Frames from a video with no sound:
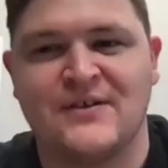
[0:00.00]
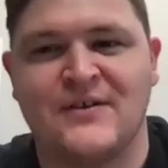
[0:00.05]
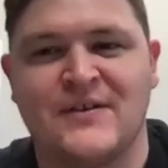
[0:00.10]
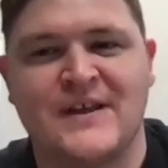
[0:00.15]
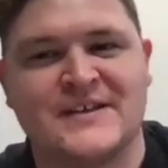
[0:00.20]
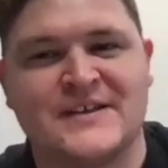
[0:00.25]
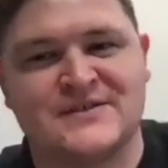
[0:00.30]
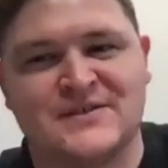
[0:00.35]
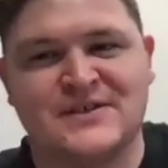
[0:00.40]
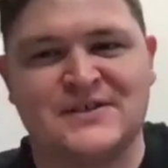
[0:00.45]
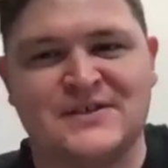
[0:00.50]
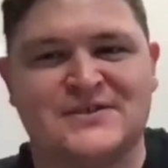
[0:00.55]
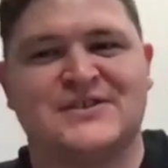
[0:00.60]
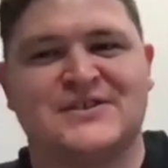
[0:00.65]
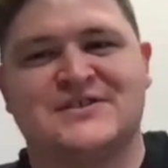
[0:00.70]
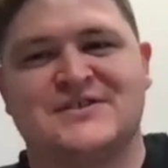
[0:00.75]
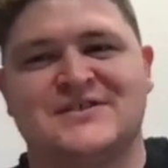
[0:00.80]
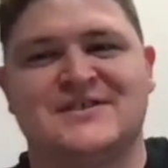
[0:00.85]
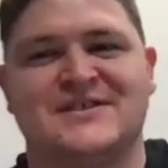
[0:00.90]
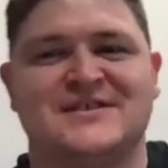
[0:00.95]
well, that's
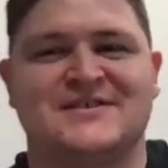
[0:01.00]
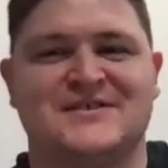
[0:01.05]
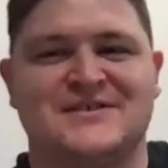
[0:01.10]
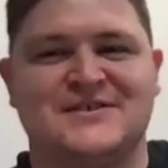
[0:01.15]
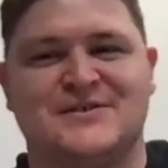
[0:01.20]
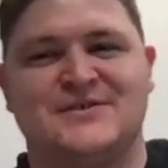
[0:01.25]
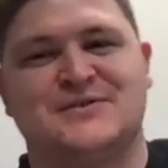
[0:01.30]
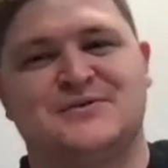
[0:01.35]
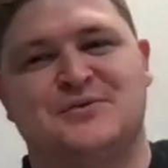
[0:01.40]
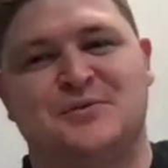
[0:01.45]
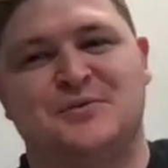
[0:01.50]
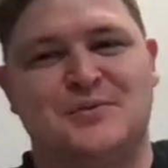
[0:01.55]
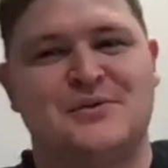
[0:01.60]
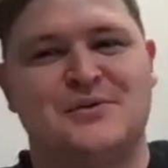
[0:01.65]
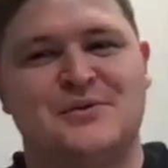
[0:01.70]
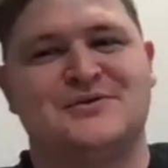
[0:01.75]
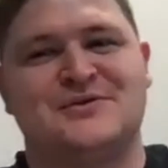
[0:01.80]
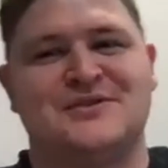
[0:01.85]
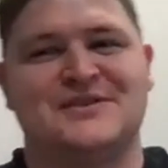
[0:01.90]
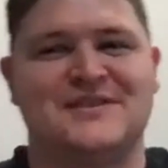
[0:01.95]
logistics and
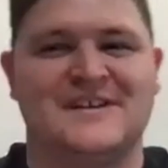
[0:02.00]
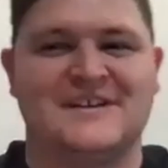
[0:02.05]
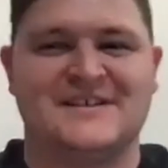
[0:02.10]
distribution.